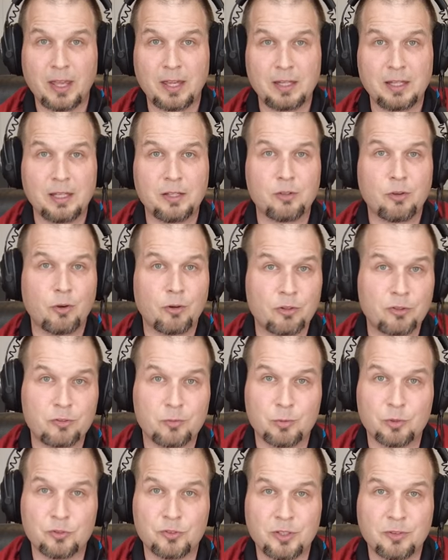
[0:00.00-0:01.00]
any
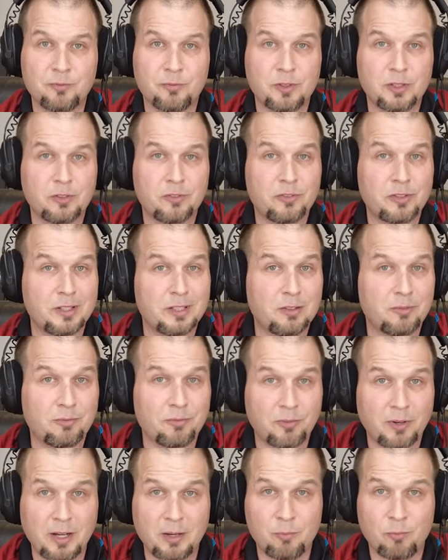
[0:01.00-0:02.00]
noticeable difference in
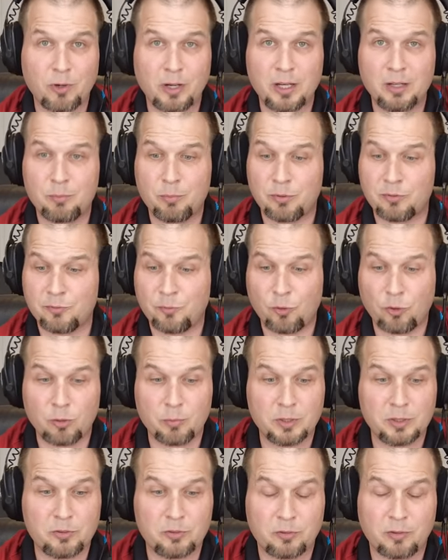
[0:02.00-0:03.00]
frame rate,
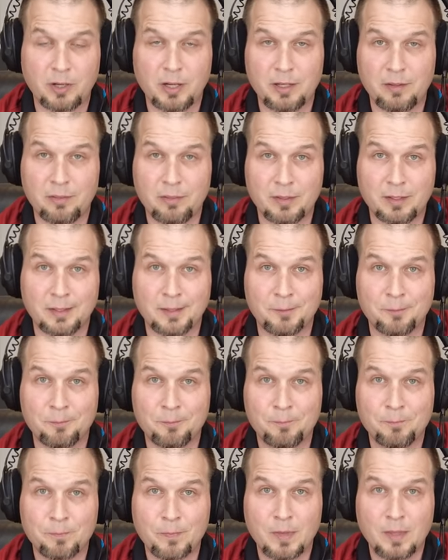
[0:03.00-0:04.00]
performance, or anything.
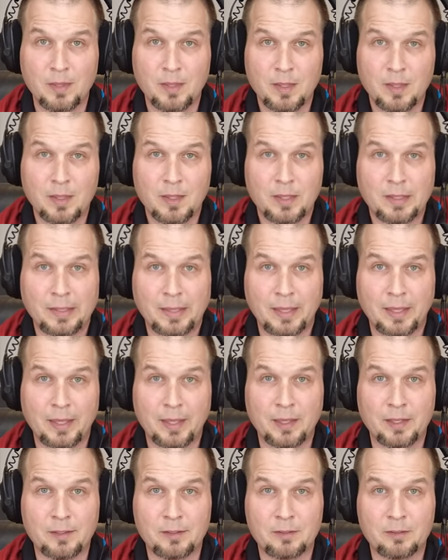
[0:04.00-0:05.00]

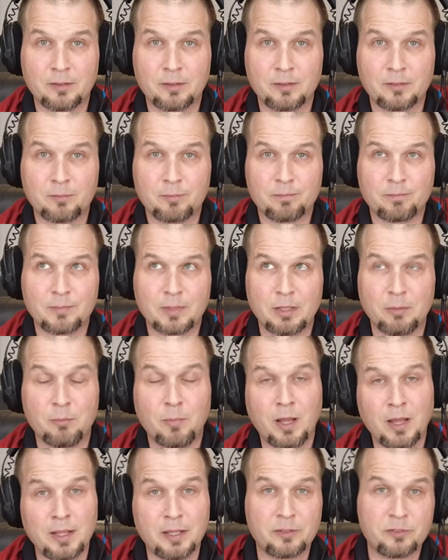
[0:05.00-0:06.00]
And in
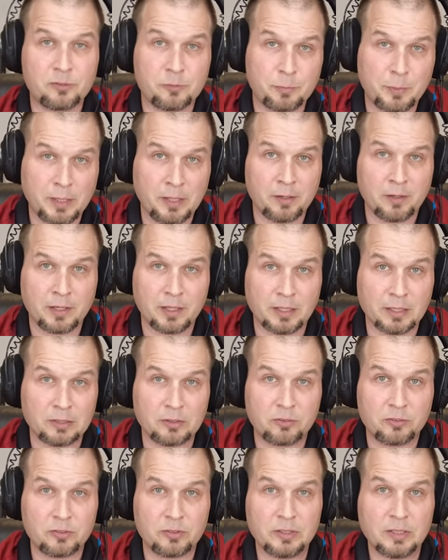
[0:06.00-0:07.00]
my
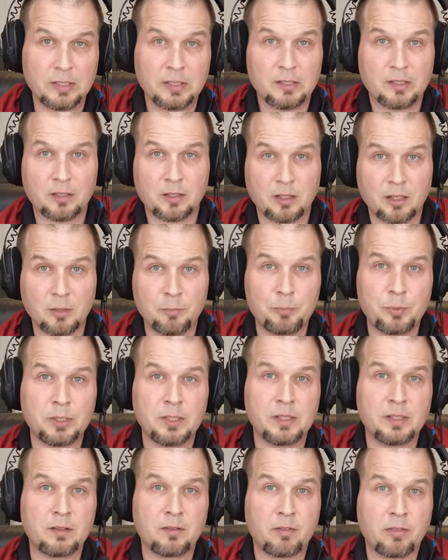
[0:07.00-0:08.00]
experience,
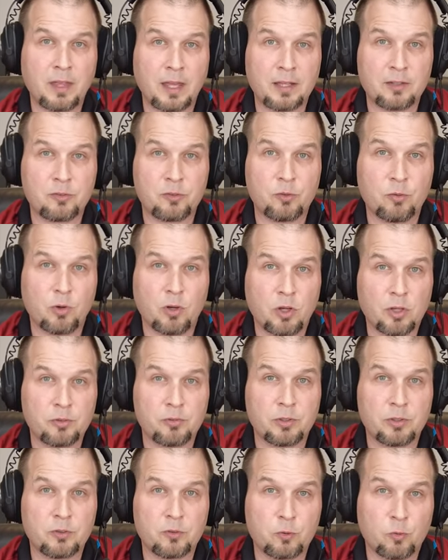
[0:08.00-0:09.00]
upping that to
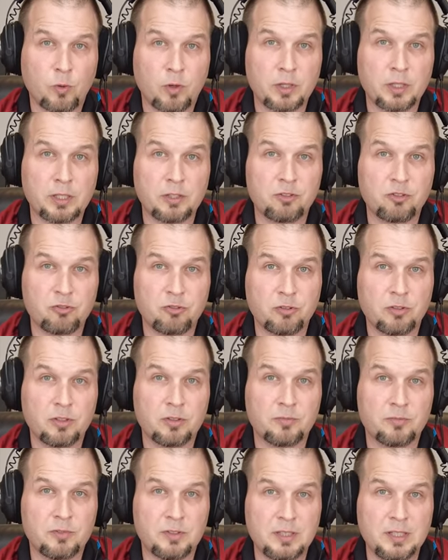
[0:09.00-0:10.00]
120 should
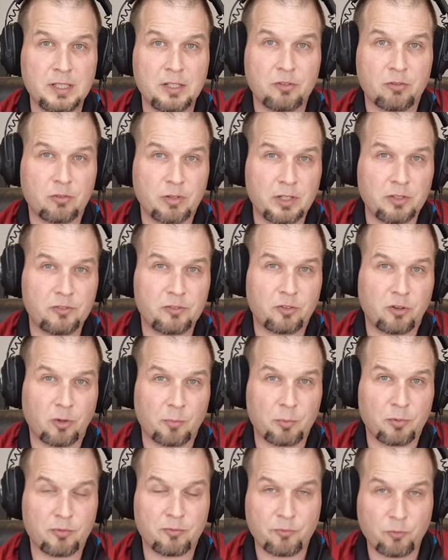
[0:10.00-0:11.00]
have decreased our
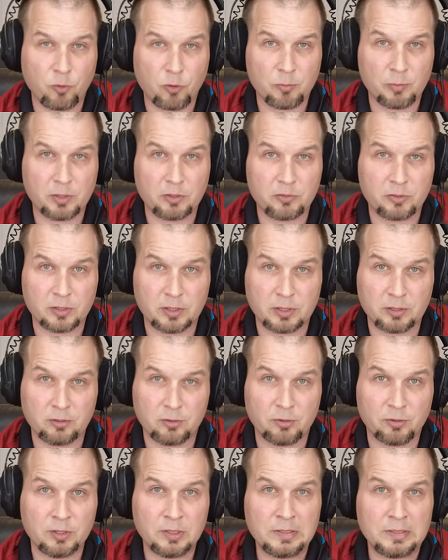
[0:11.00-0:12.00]
performance a
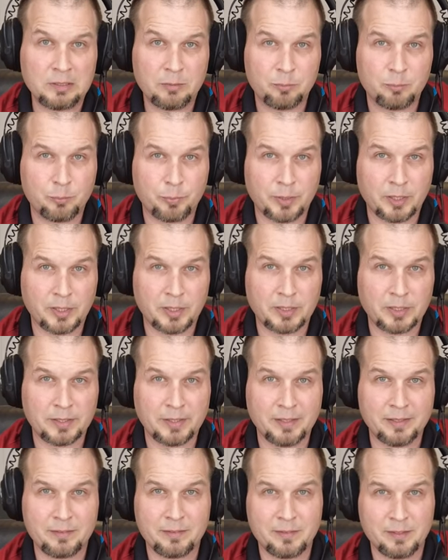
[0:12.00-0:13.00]
little, but
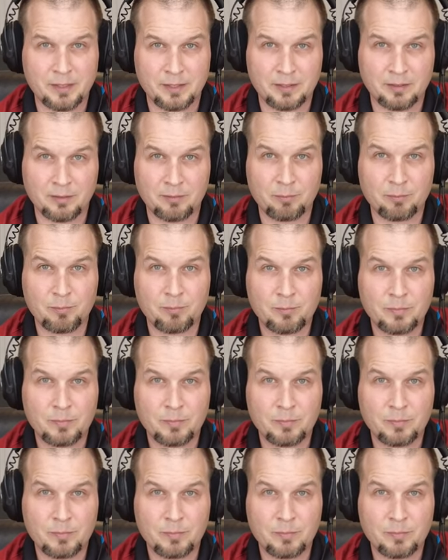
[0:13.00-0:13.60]
it didn't.